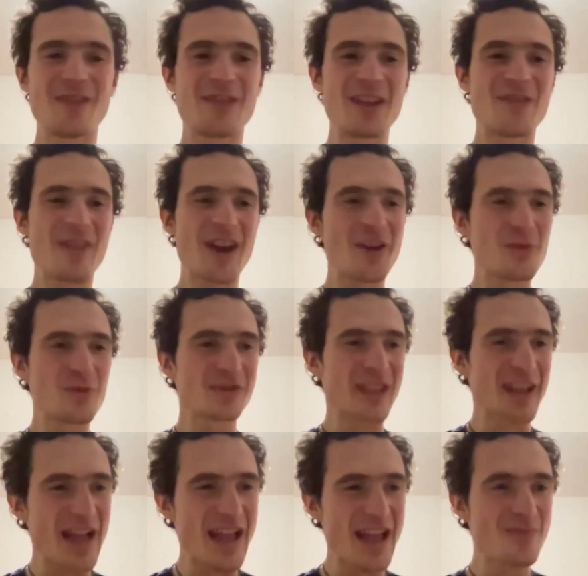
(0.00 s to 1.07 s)
if I was
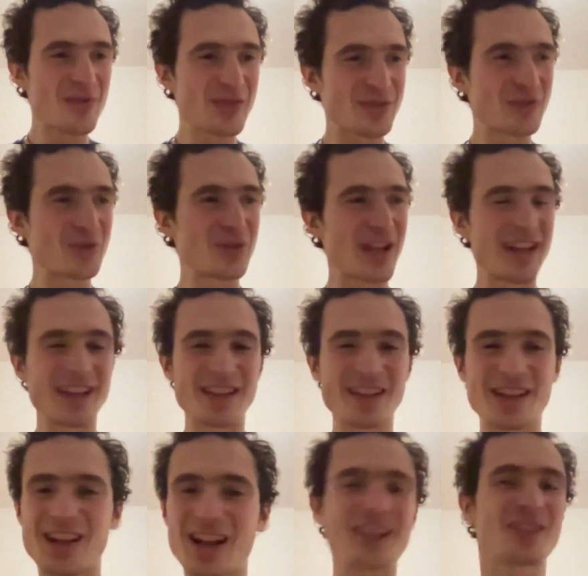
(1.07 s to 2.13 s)
able to
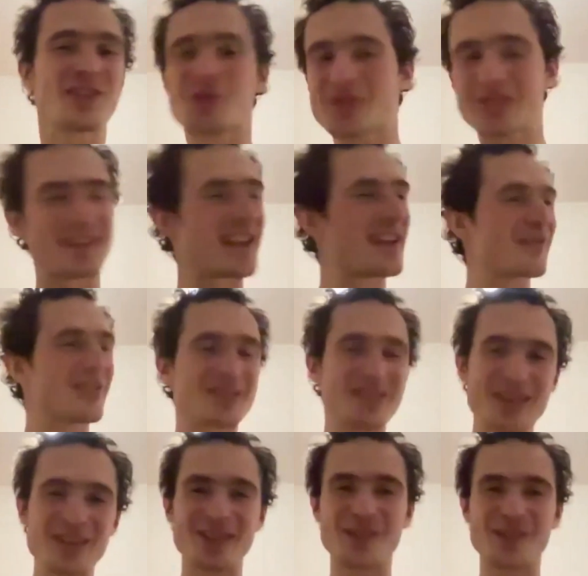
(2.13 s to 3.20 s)
like cut loose in every
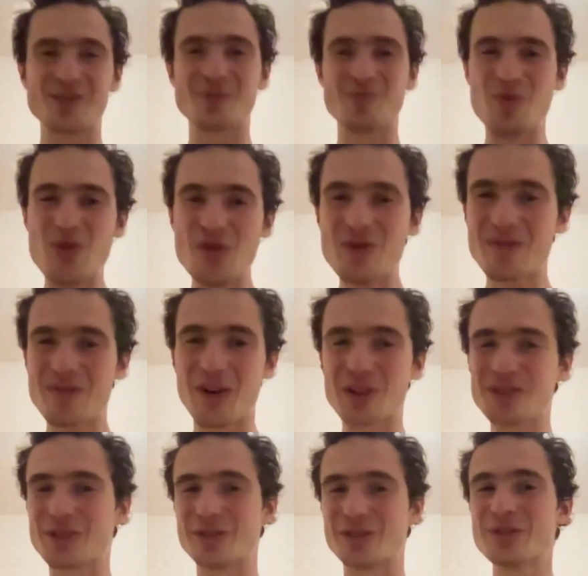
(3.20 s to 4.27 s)
single move
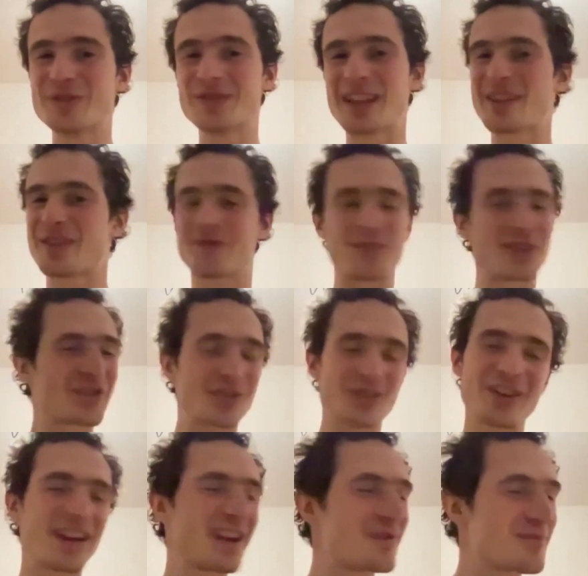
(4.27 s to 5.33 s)
on the route, that for
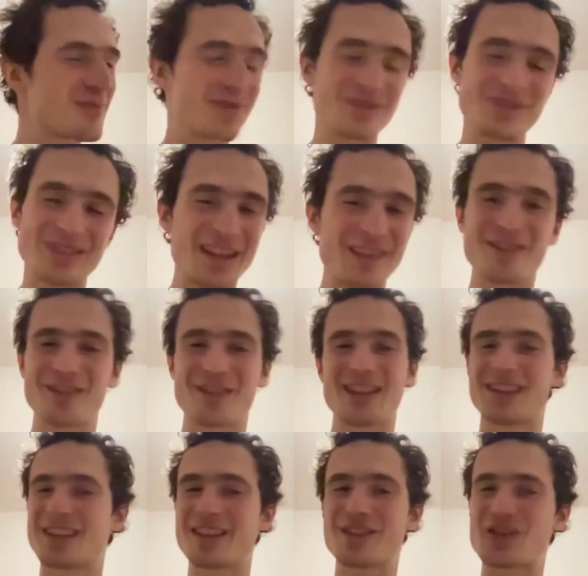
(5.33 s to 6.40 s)
sure I would never
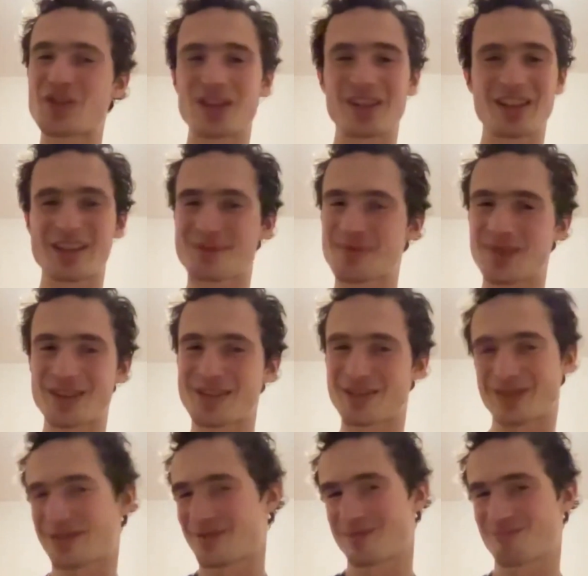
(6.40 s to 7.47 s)
like enjoy it as
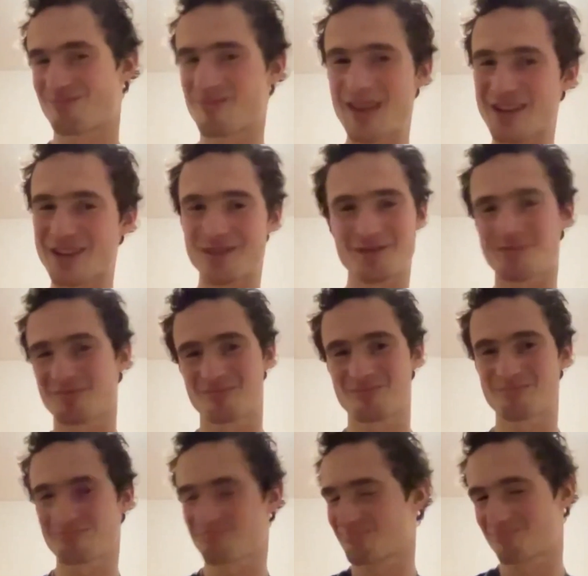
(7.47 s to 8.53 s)
much as
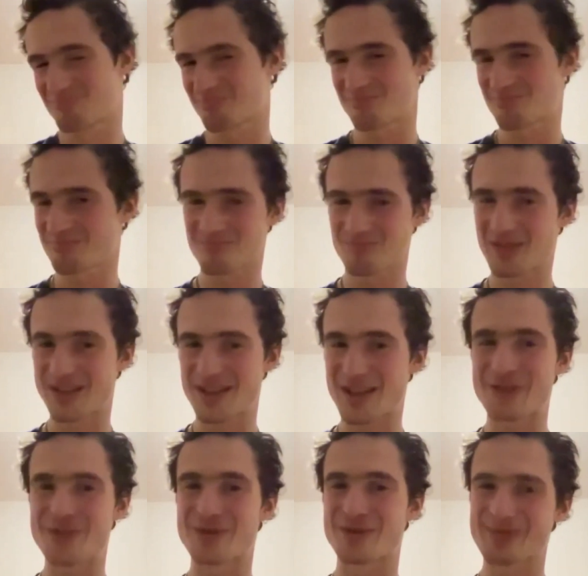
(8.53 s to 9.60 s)

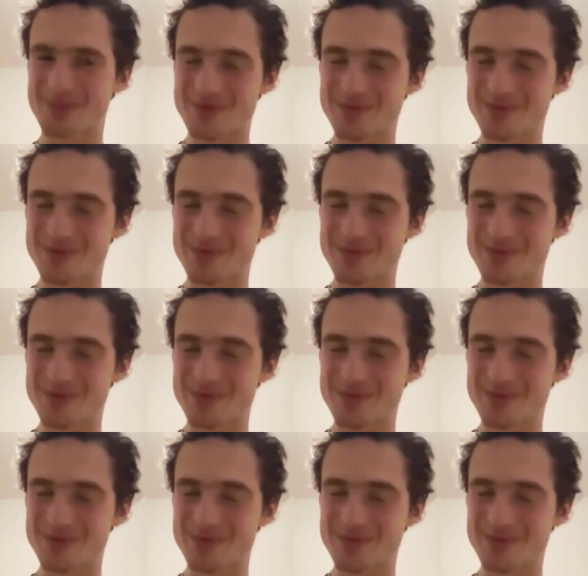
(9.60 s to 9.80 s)
I do.